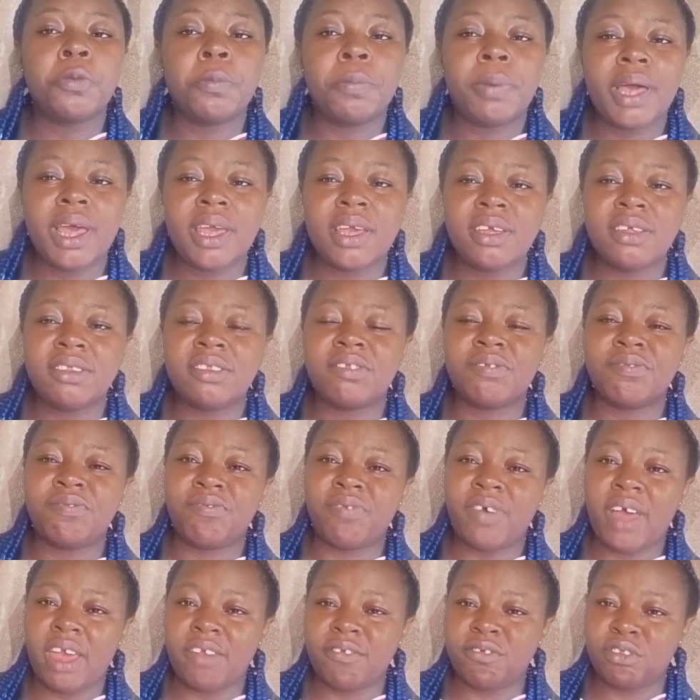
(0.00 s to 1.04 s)
buy it
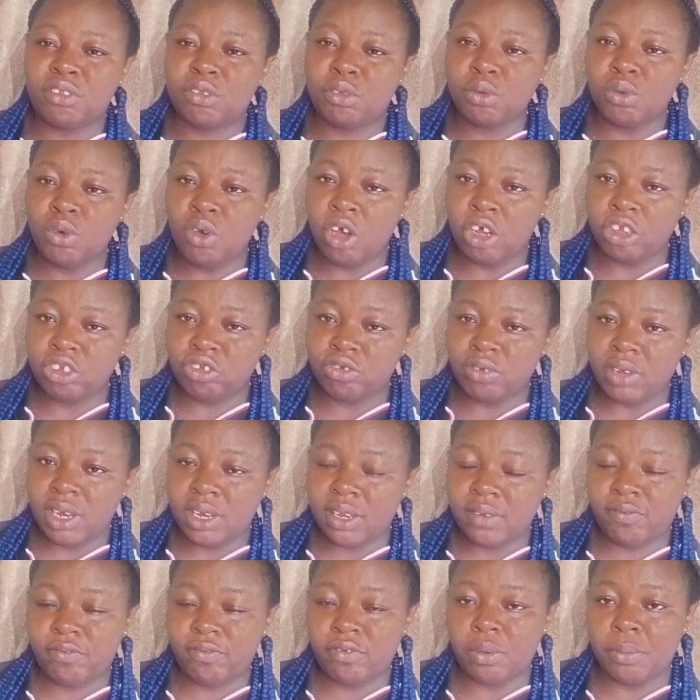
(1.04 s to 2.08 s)
5
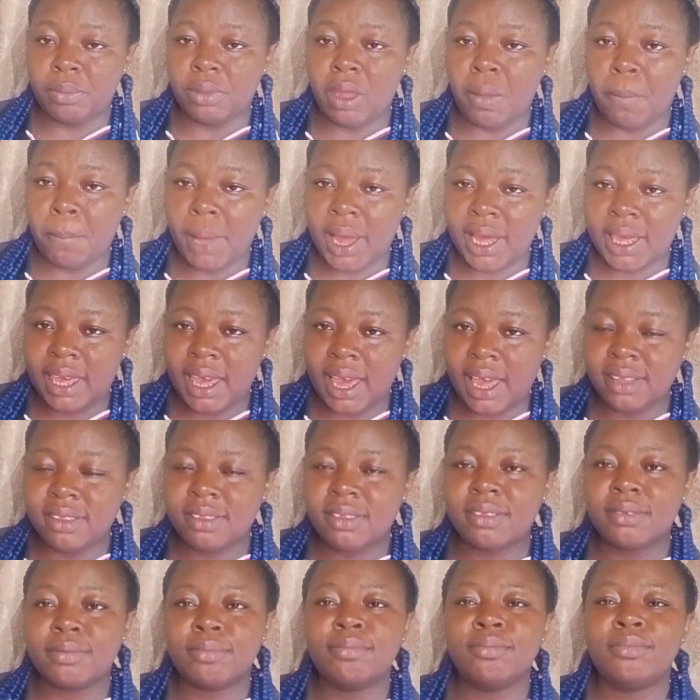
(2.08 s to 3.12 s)
200 from the market,